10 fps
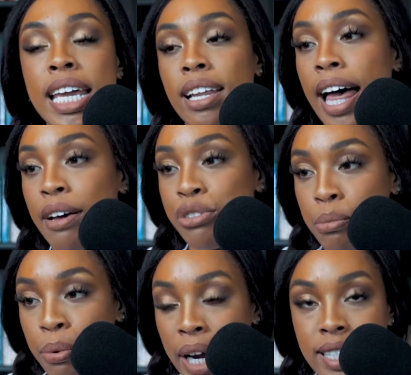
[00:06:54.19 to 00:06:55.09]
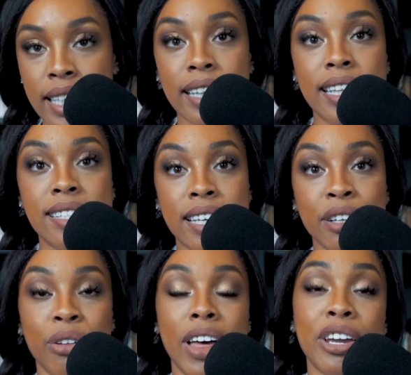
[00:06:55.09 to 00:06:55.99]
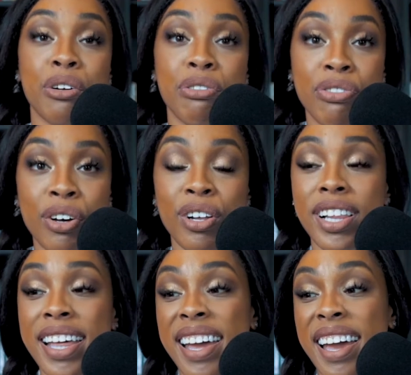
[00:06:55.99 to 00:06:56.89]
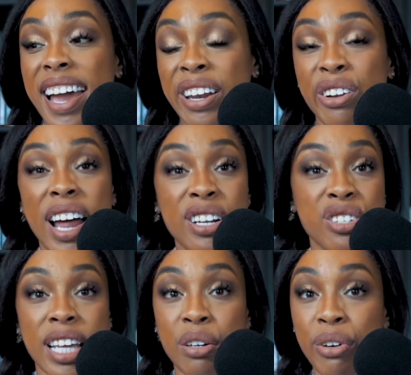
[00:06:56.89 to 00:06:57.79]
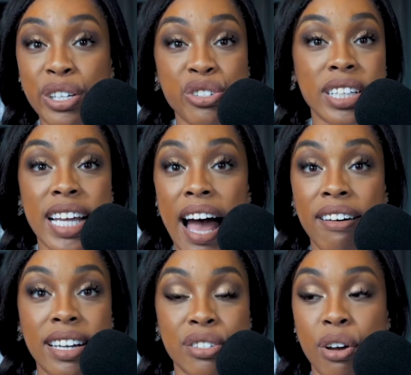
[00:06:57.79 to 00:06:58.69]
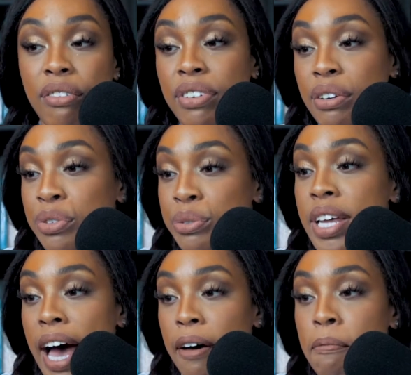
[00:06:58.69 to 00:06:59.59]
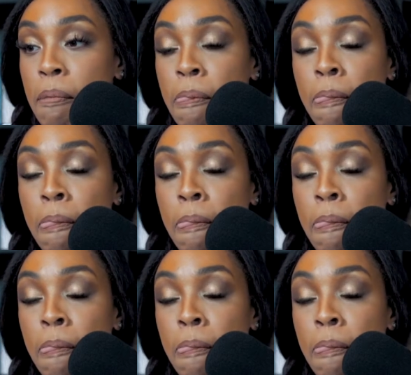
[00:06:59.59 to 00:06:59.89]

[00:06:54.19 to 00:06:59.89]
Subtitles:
It allows your brain to get the signal that you're full and you're not just like rushing down and scarfing food down.